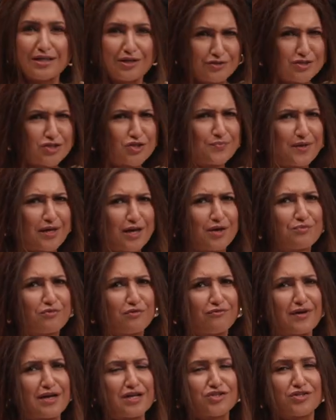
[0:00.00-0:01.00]
used to be her
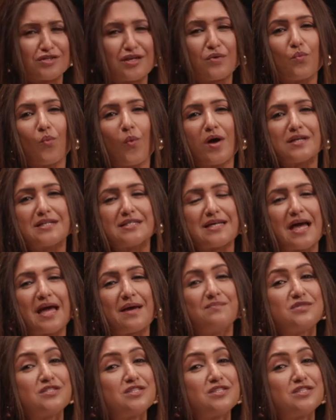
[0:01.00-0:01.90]
profession at one time,